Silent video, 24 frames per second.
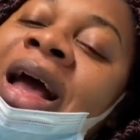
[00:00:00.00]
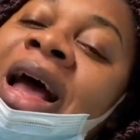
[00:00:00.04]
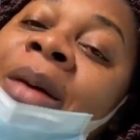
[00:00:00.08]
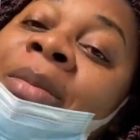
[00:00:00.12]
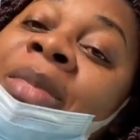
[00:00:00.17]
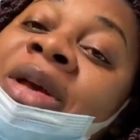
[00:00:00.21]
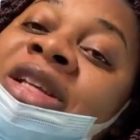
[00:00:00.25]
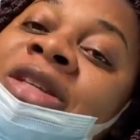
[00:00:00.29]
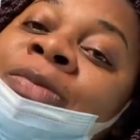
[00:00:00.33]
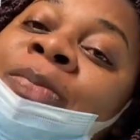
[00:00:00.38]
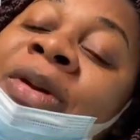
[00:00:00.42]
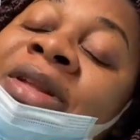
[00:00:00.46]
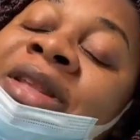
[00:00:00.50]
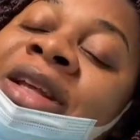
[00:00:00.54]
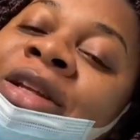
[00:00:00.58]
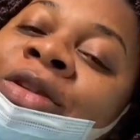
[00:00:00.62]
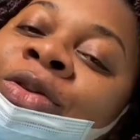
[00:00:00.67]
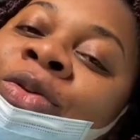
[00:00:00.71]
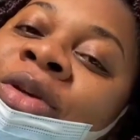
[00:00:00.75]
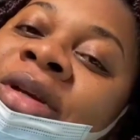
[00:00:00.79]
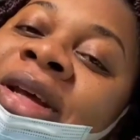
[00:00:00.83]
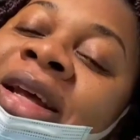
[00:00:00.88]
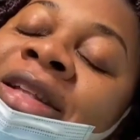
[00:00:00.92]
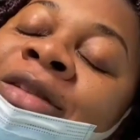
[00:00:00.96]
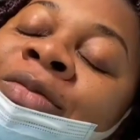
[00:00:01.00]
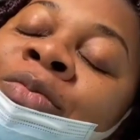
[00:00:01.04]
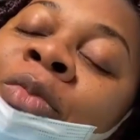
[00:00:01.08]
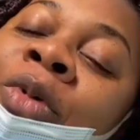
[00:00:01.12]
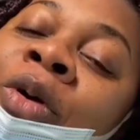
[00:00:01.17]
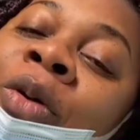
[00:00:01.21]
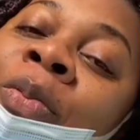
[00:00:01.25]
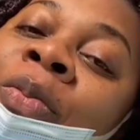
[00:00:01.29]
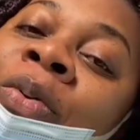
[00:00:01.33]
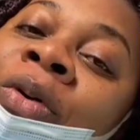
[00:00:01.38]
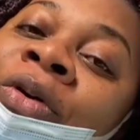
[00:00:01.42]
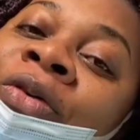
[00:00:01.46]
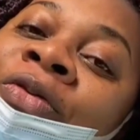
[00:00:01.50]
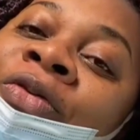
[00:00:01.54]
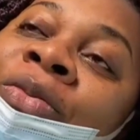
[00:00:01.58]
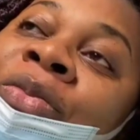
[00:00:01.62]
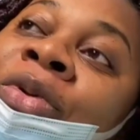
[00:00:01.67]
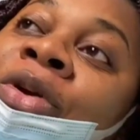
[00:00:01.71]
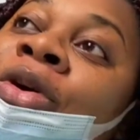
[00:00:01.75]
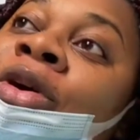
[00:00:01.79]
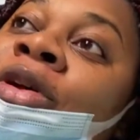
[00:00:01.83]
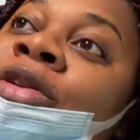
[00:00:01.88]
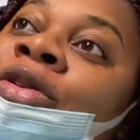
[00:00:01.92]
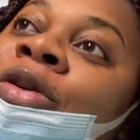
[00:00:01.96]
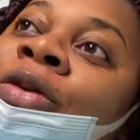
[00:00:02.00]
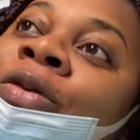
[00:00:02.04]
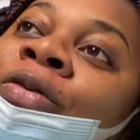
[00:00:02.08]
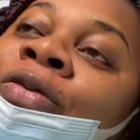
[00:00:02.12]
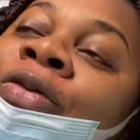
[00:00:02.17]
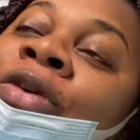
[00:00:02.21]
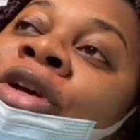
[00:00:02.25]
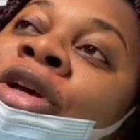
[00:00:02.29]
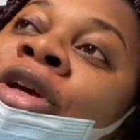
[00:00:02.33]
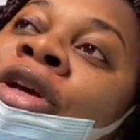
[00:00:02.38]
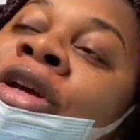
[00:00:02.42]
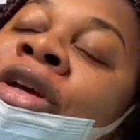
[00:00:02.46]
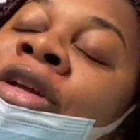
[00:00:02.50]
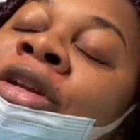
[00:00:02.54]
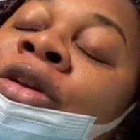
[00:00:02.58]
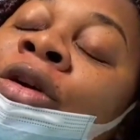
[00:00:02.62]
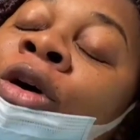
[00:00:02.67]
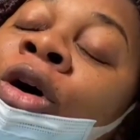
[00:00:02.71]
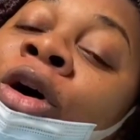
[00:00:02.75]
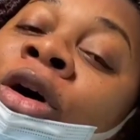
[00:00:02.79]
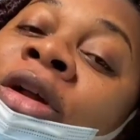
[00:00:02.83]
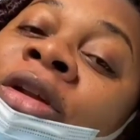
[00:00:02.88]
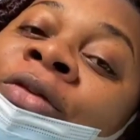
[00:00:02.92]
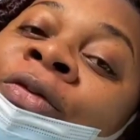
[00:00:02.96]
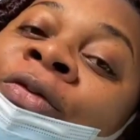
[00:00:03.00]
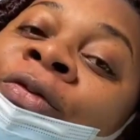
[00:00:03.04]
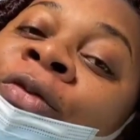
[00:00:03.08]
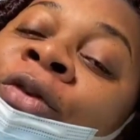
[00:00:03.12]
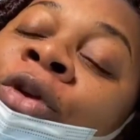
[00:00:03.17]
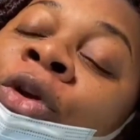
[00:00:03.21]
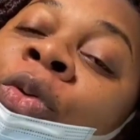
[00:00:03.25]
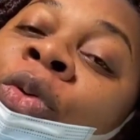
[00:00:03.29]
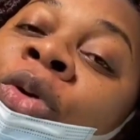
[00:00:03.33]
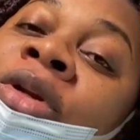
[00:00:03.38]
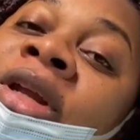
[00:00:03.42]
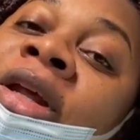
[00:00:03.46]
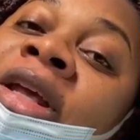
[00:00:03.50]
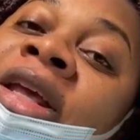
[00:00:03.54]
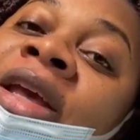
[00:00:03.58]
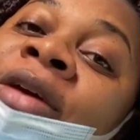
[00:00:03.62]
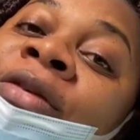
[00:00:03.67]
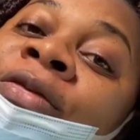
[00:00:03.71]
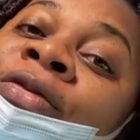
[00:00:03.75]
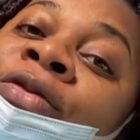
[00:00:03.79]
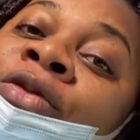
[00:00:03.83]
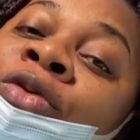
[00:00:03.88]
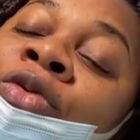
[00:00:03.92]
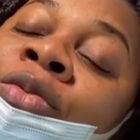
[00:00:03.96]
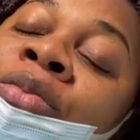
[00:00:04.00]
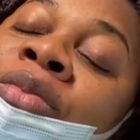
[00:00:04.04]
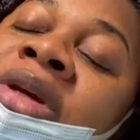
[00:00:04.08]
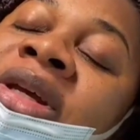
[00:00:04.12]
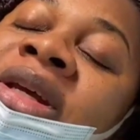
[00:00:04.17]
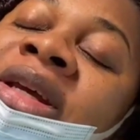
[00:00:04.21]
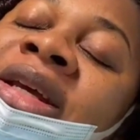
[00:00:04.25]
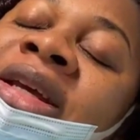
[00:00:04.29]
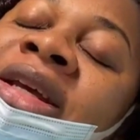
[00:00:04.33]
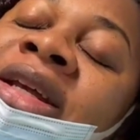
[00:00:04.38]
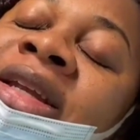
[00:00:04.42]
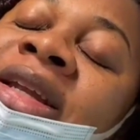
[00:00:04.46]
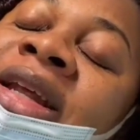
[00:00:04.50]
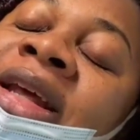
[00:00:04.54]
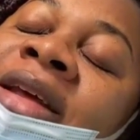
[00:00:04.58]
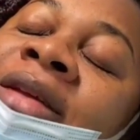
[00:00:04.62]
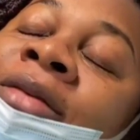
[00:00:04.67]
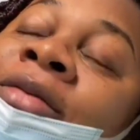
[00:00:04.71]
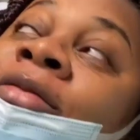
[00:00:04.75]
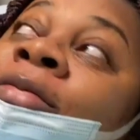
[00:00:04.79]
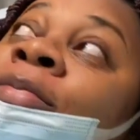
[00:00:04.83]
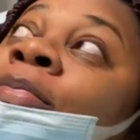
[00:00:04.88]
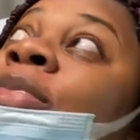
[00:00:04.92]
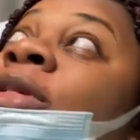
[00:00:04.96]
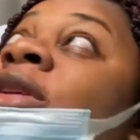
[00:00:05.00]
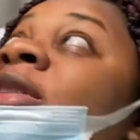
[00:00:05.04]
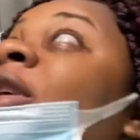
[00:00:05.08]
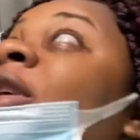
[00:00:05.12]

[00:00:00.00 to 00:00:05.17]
I'm expected to get more puffy because of all the fluid they give to me. Please